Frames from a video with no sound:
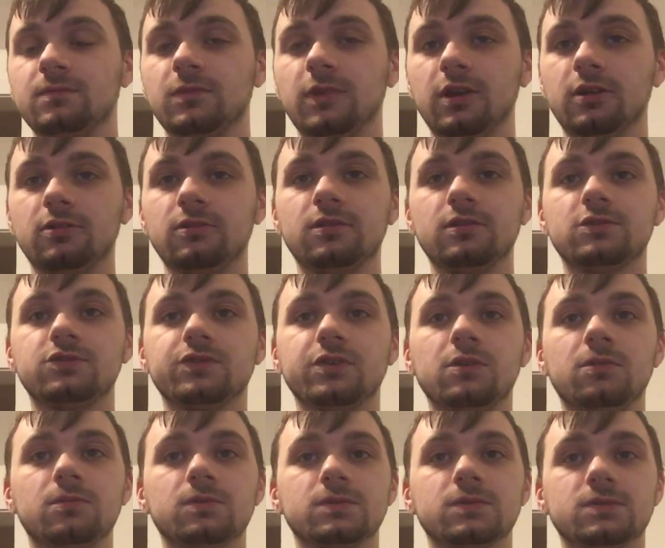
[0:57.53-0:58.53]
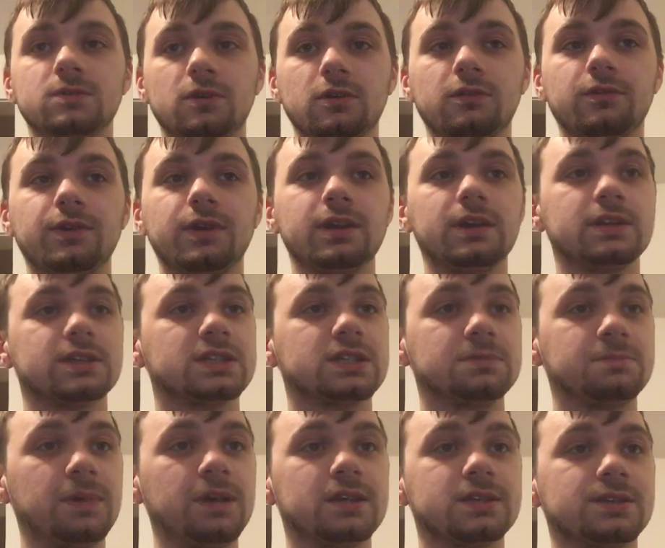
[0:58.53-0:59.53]
Later, the drill will start creating a
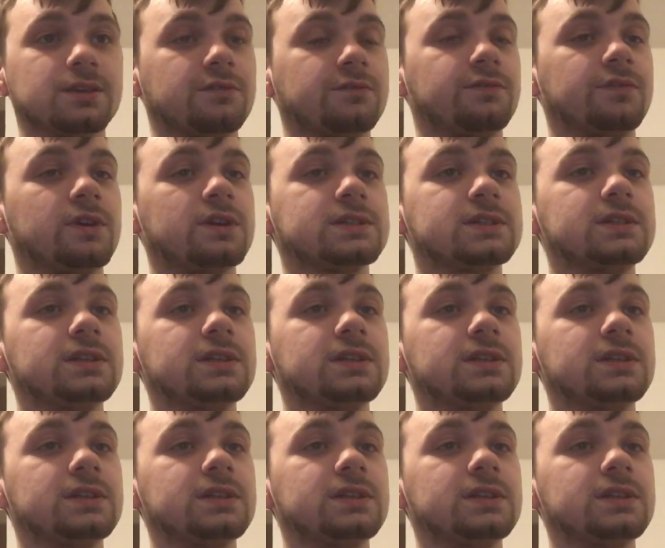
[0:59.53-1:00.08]
space across